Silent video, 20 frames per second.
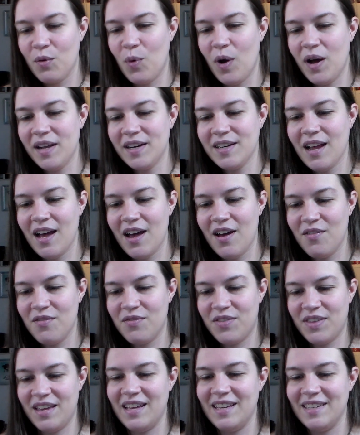One
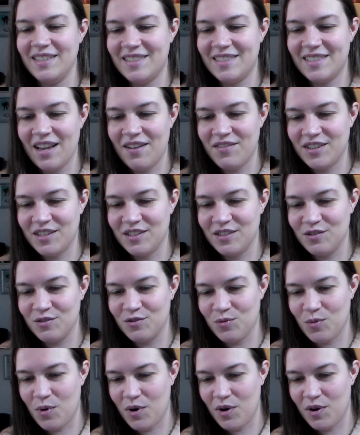of the 7
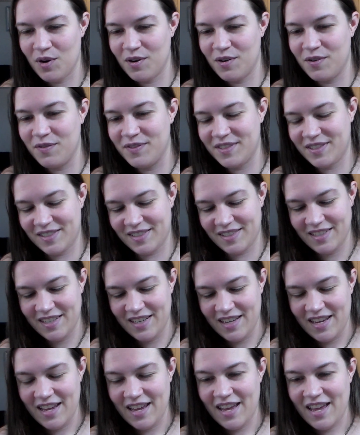
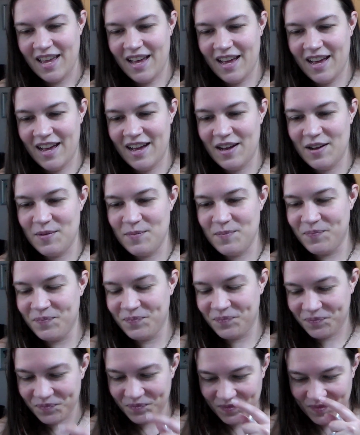dwarfs.
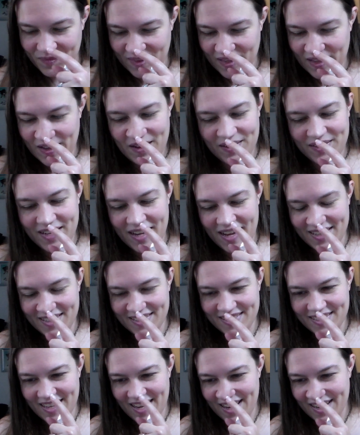Hold on
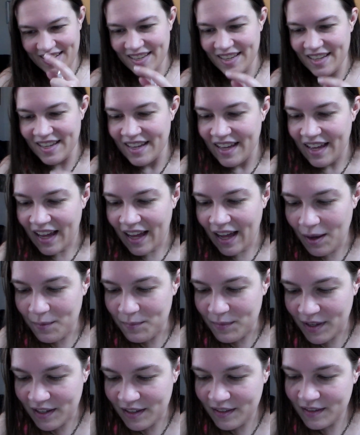a sec.
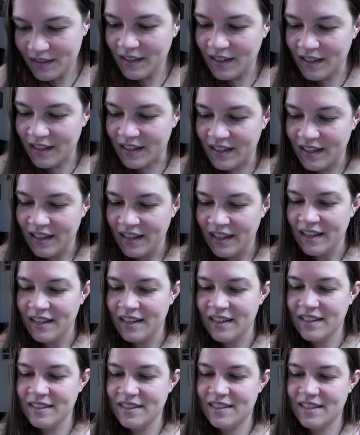I'm gonna look,
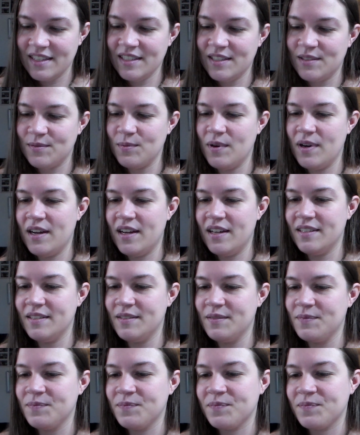cause this
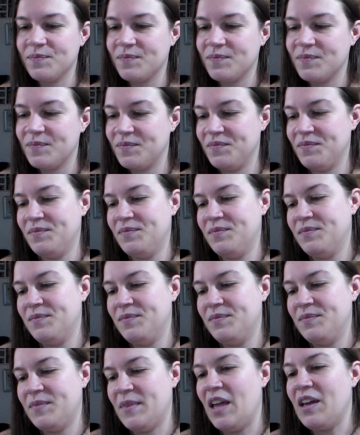one
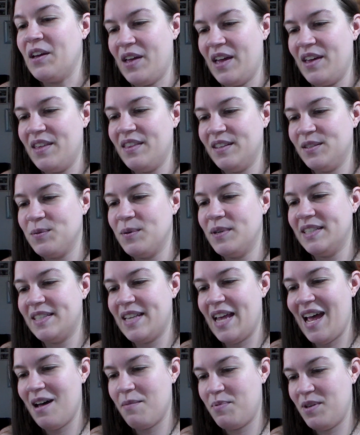is
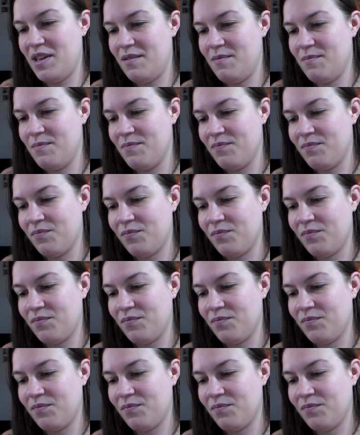happy.